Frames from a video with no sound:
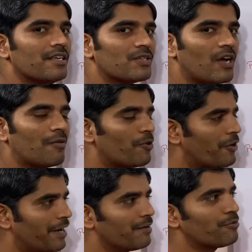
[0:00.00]
So I'm going
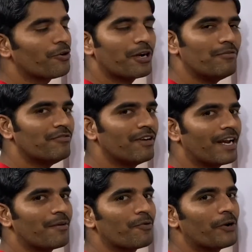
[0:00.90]
to write a program where
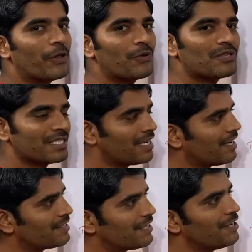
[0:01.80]
I'm going to use a
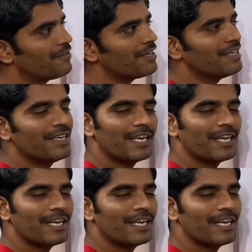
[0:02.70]
synchronized keyword